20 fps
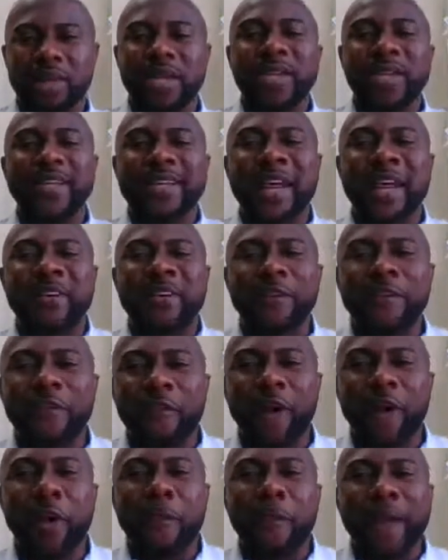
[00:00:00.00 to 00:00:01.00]
It can
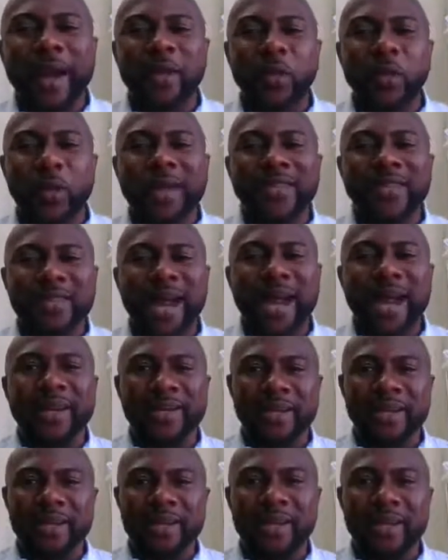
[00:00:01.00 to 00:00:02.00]
fall by the
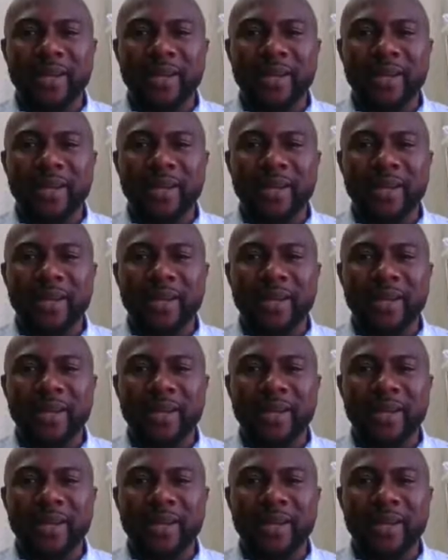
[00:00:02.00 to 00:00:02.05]
wayside.